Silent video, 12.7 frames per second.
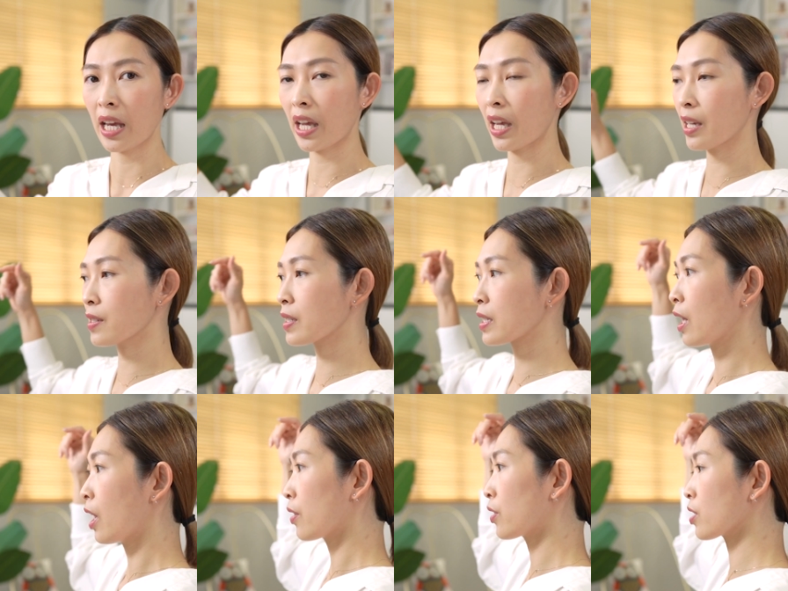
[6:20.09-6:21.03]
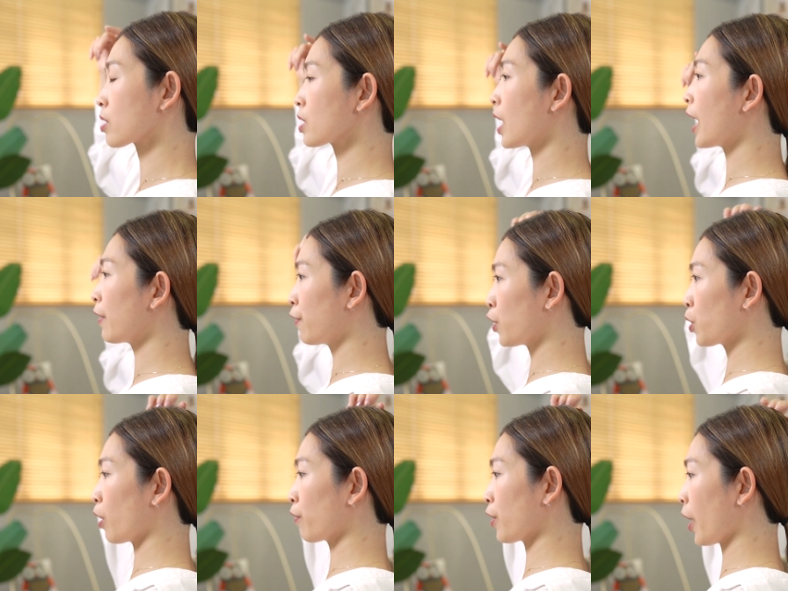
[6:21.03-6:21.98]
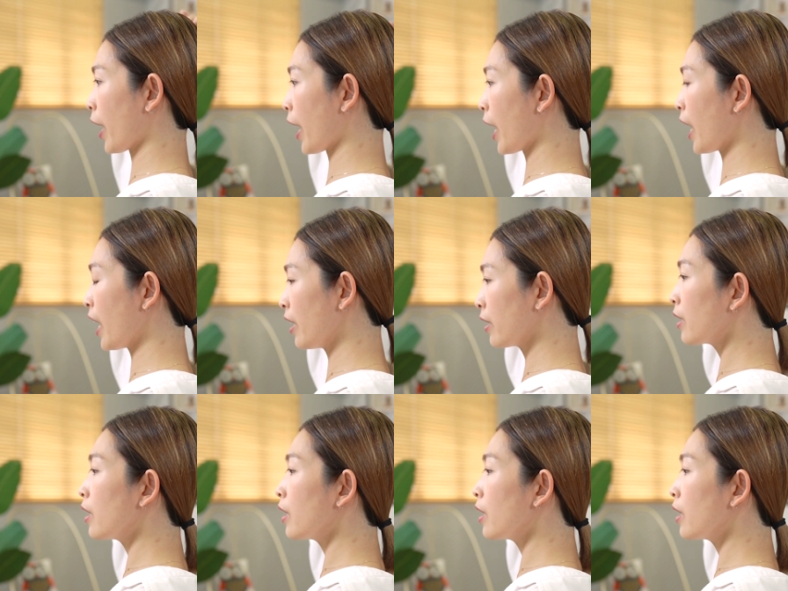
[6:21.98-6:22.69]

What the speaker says: is the side view of your hair.